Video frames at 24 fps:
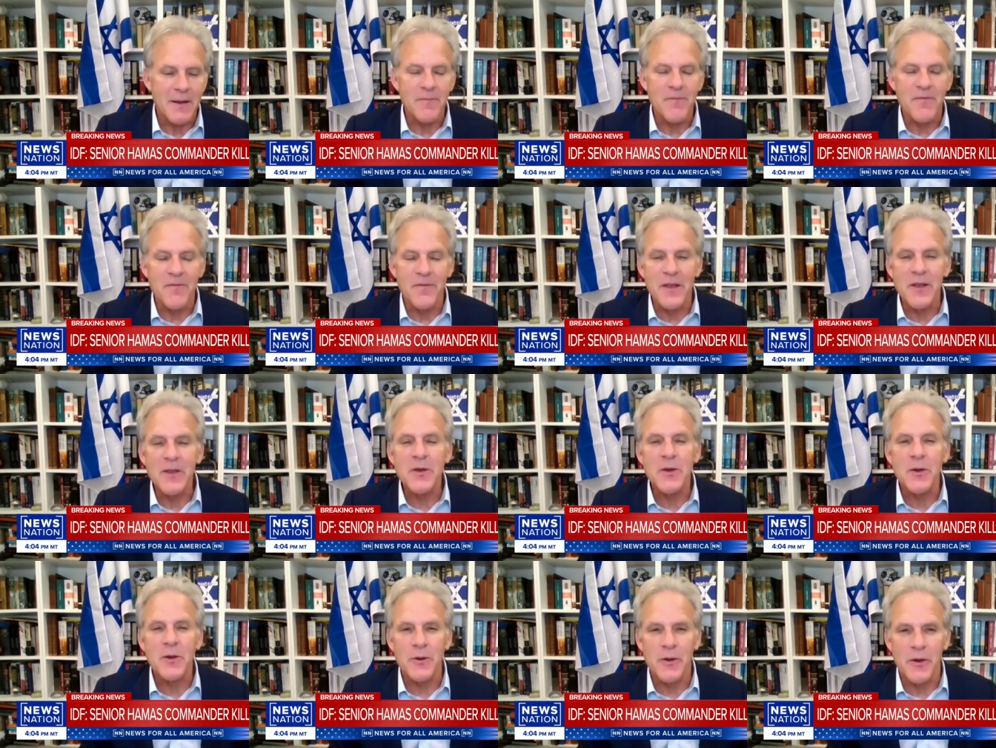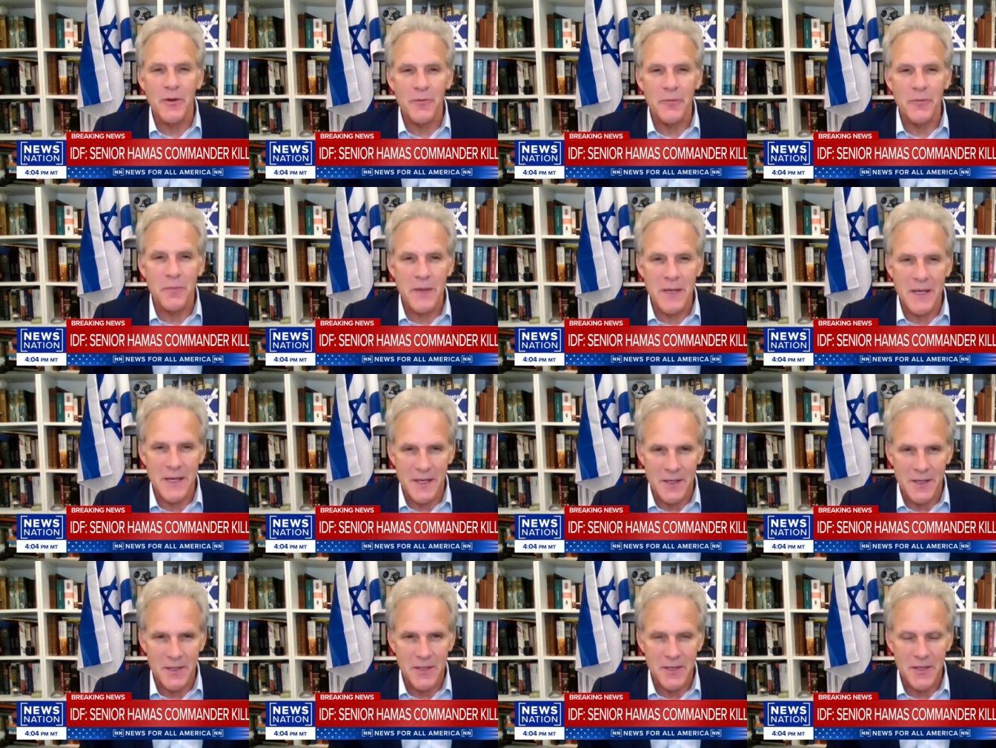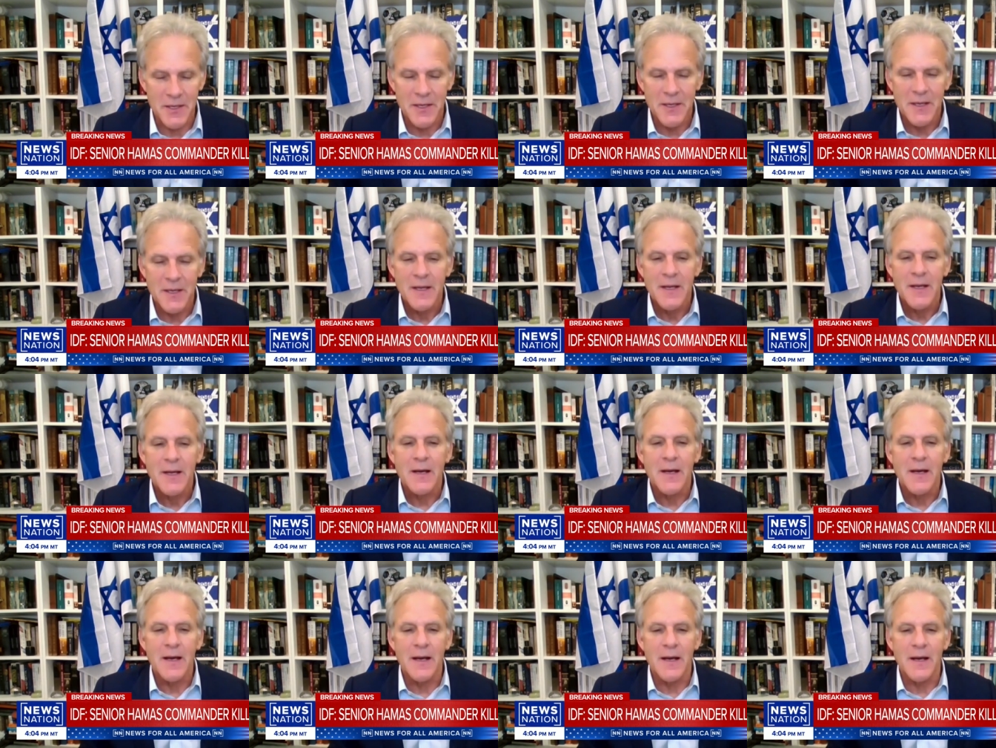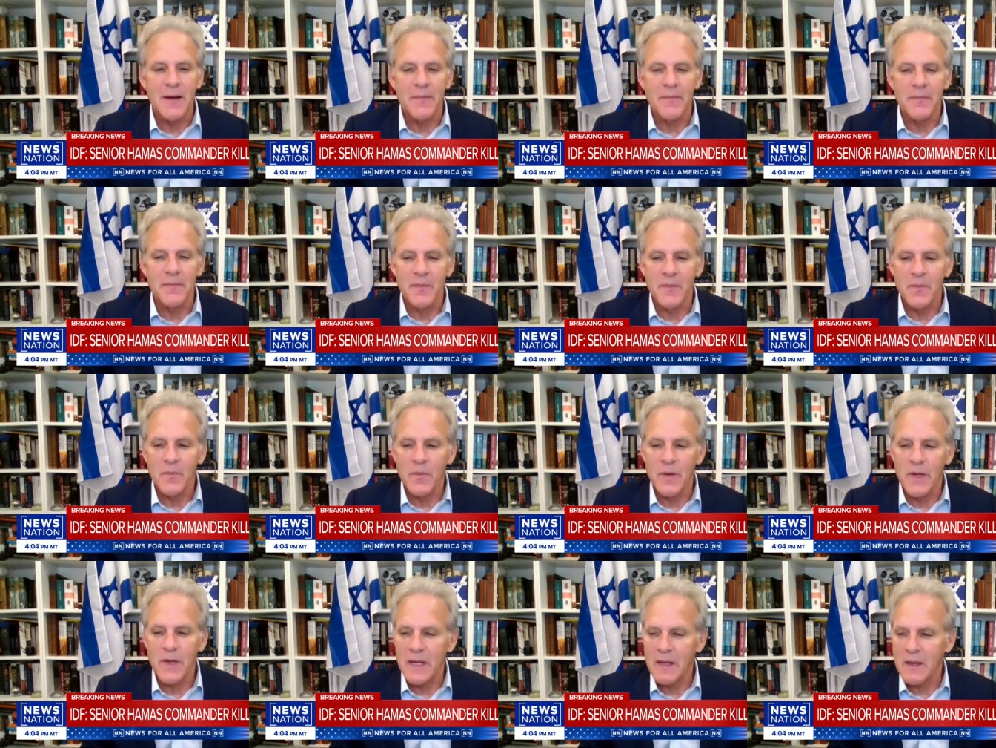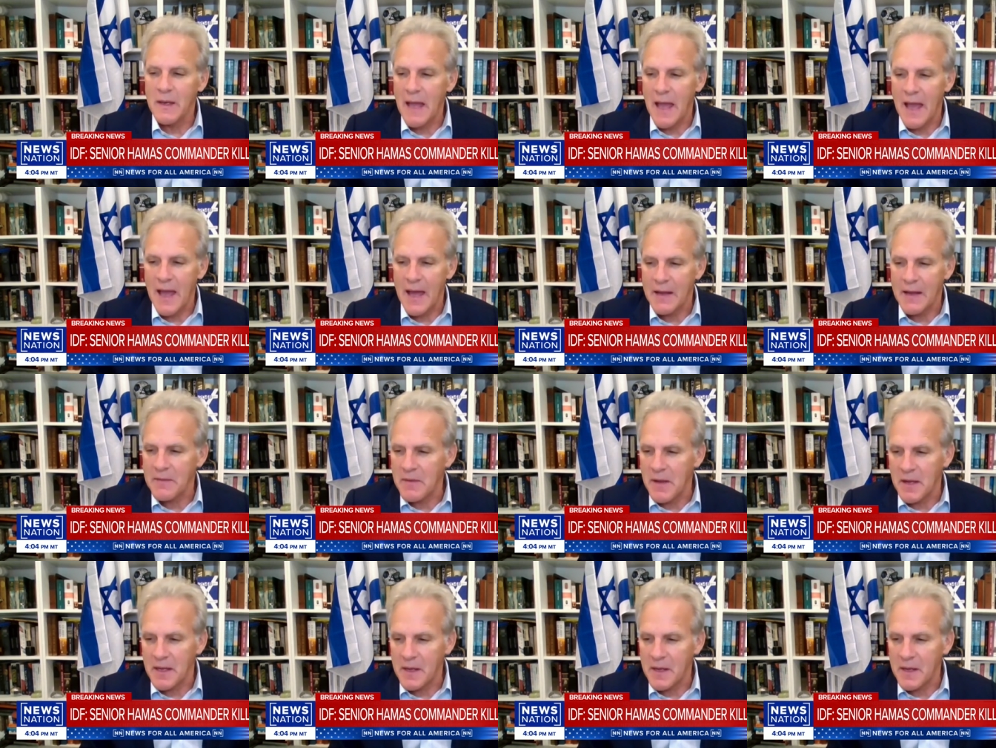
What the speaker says: Vineyard of Peace, we had